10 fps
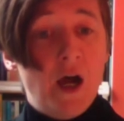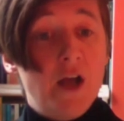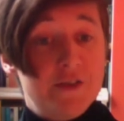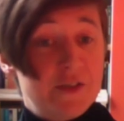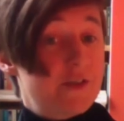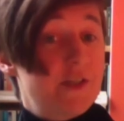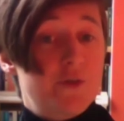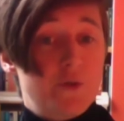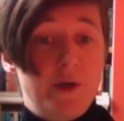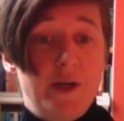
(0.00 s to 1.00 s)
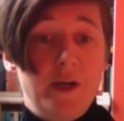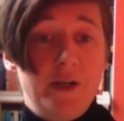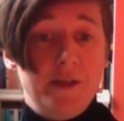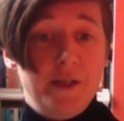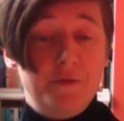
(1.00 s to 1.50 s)
success story, I
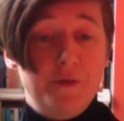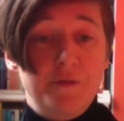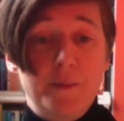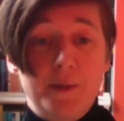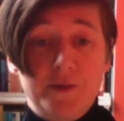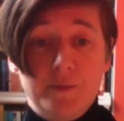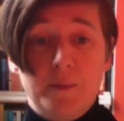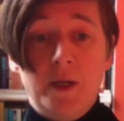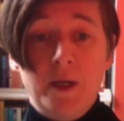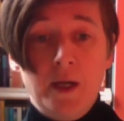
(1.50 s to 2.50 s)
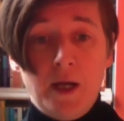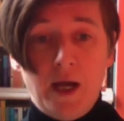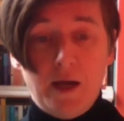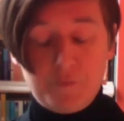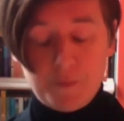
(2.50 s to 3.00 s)
think, for feminism
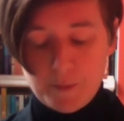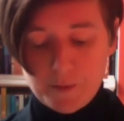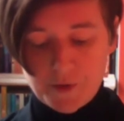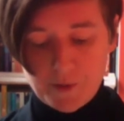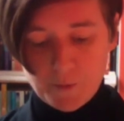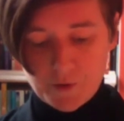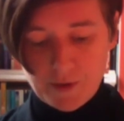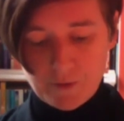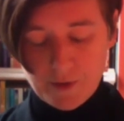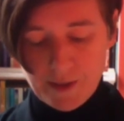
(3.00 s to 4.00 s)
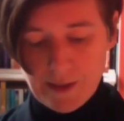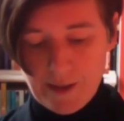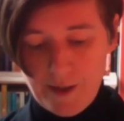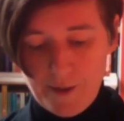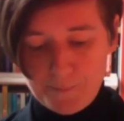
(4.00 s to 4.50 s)
and for publishing more generally.
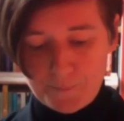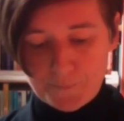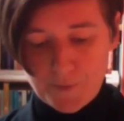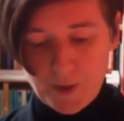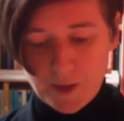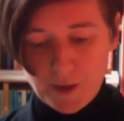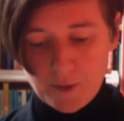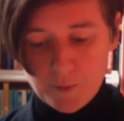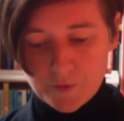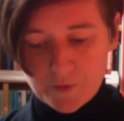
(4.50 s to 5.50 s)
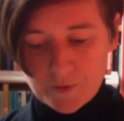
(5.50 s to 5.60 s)
It